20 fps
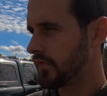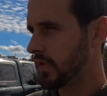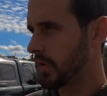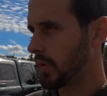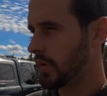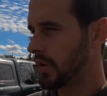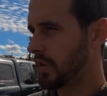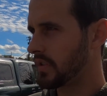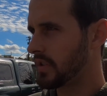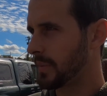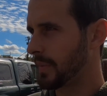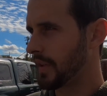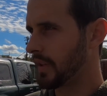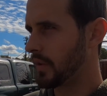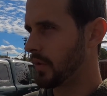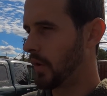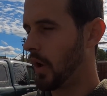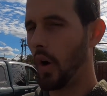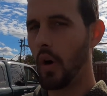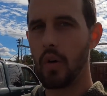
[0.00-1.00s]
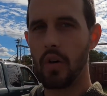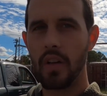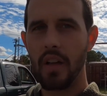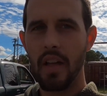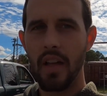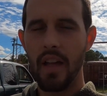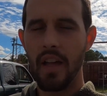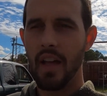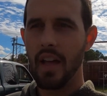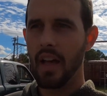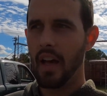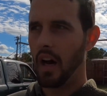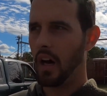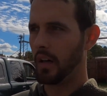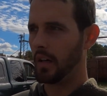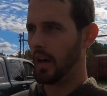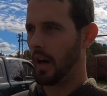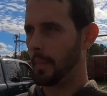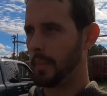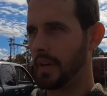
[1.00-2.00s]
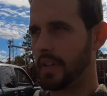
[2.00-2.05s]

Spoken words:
what else am I gonna do? Oh, I'm